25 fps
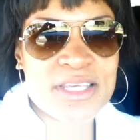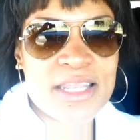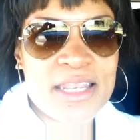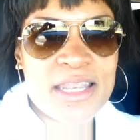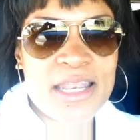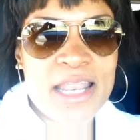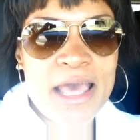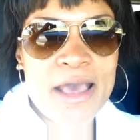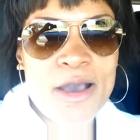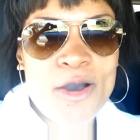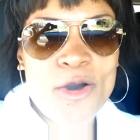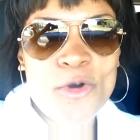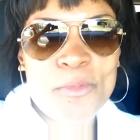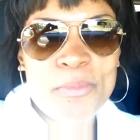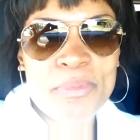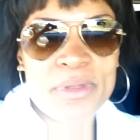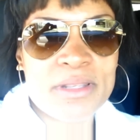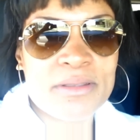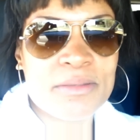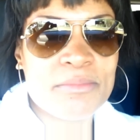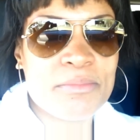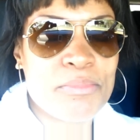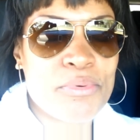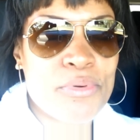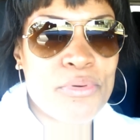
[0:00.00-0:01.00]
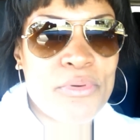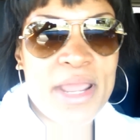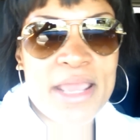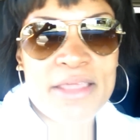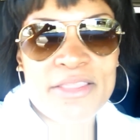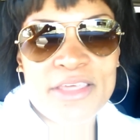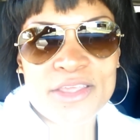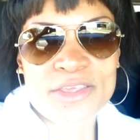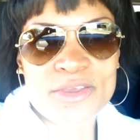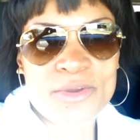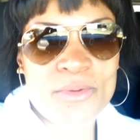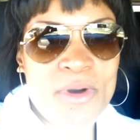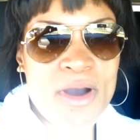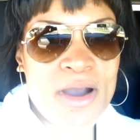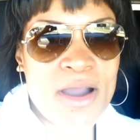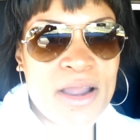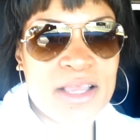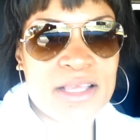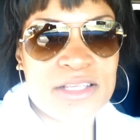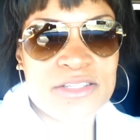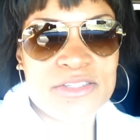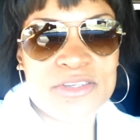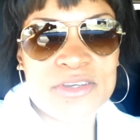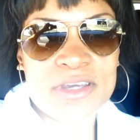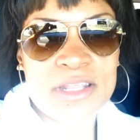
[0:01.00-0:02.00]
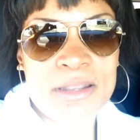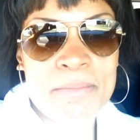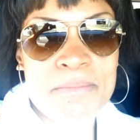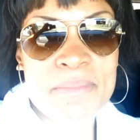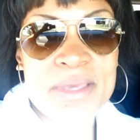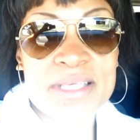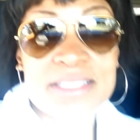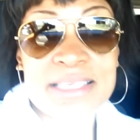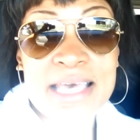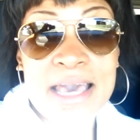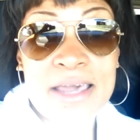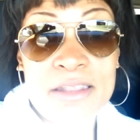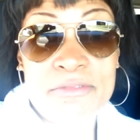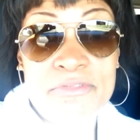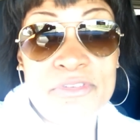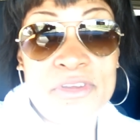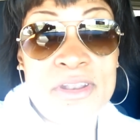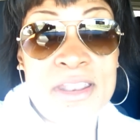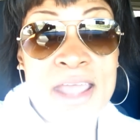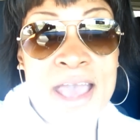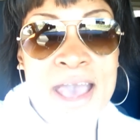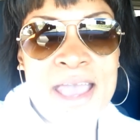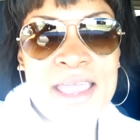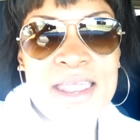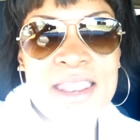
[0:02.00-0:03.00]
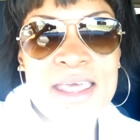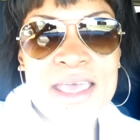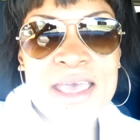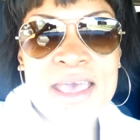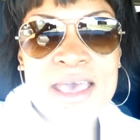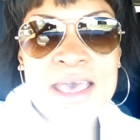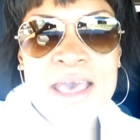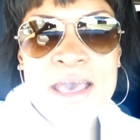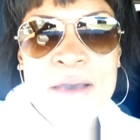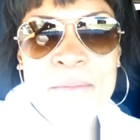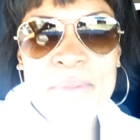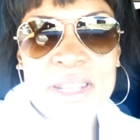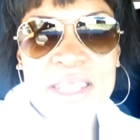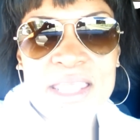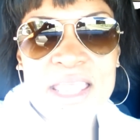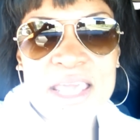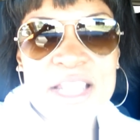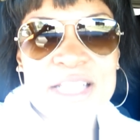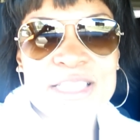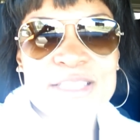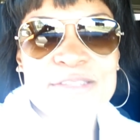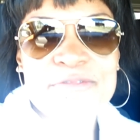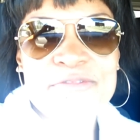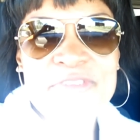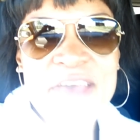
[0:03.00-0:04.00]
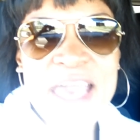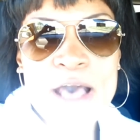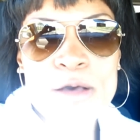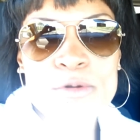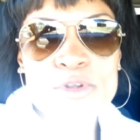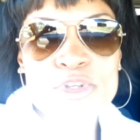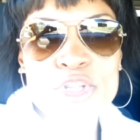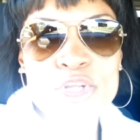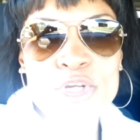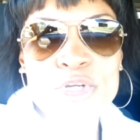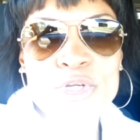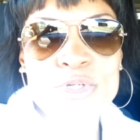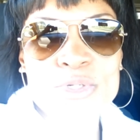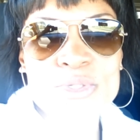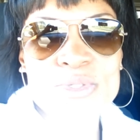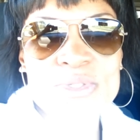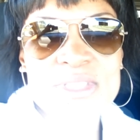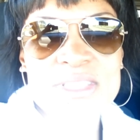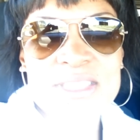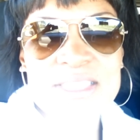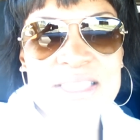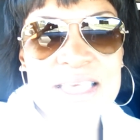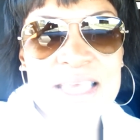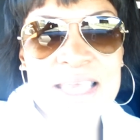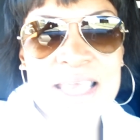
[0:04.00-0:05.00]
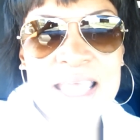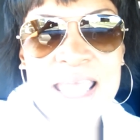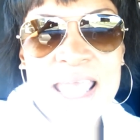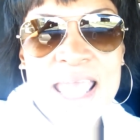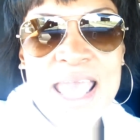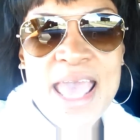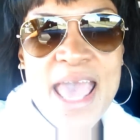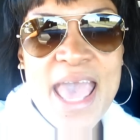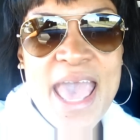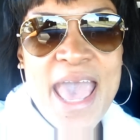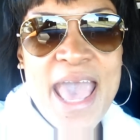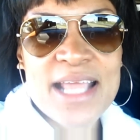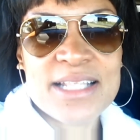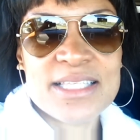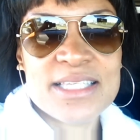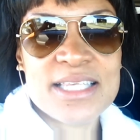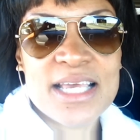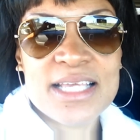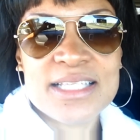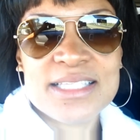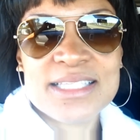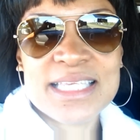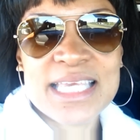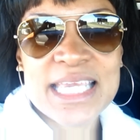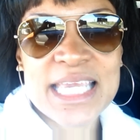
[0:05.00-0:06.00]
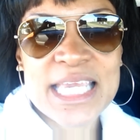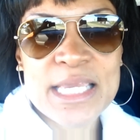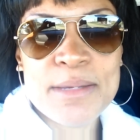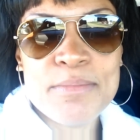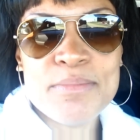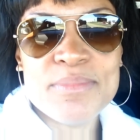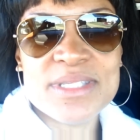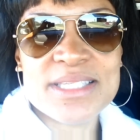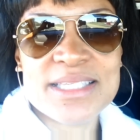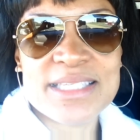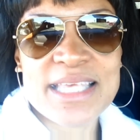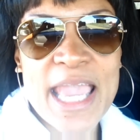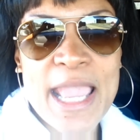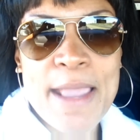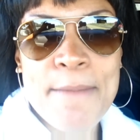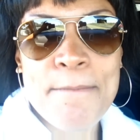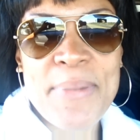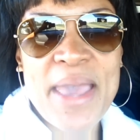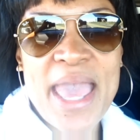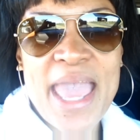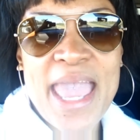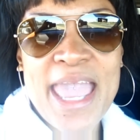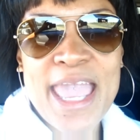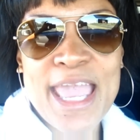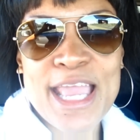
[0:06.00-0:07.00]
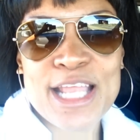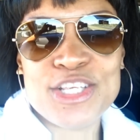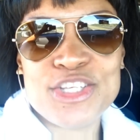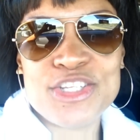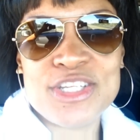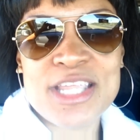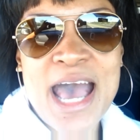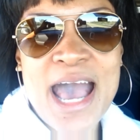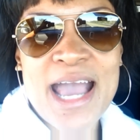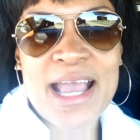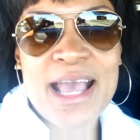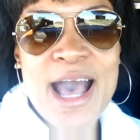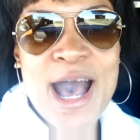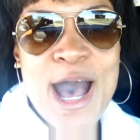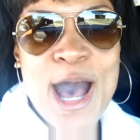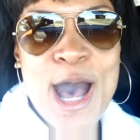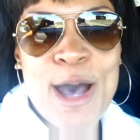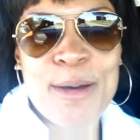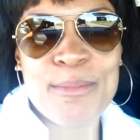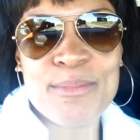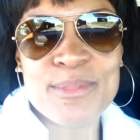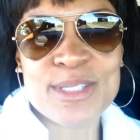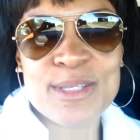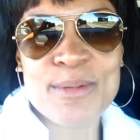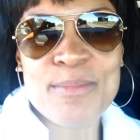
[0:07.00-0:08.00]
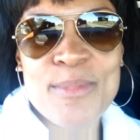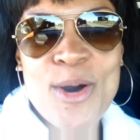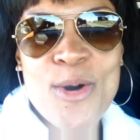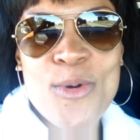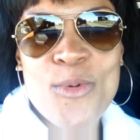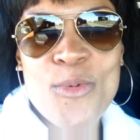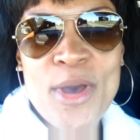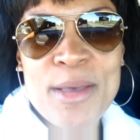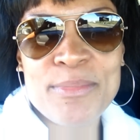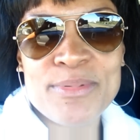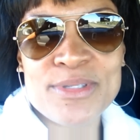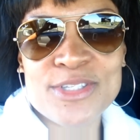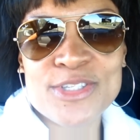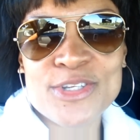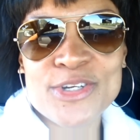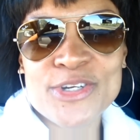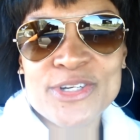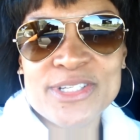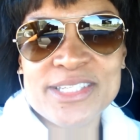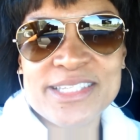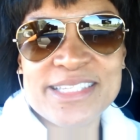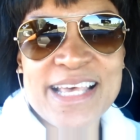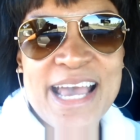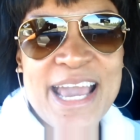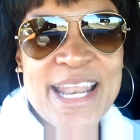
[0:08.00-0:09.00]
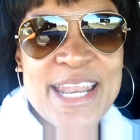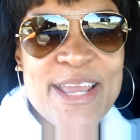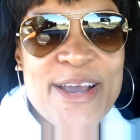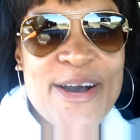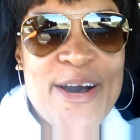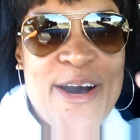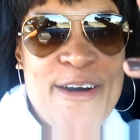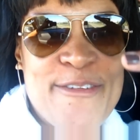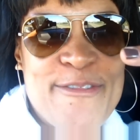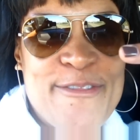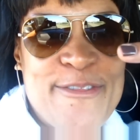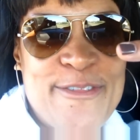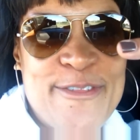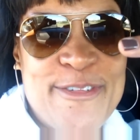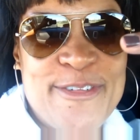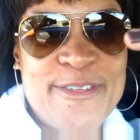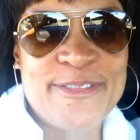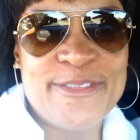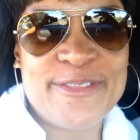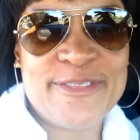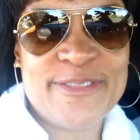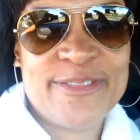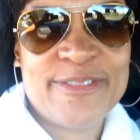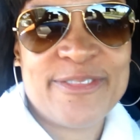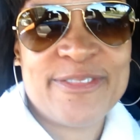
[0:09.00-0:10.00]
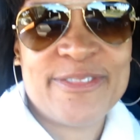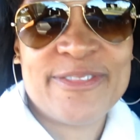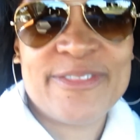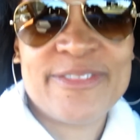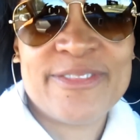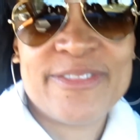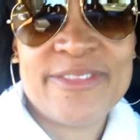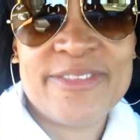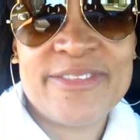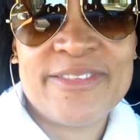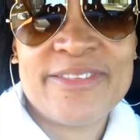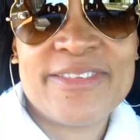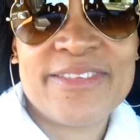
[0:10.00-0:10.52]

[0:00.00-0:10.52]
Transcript: and I hope and pray that you are because you're going to miss out if you're not. But again, it's founders at teamsamepage.com. Simone Webster signing off.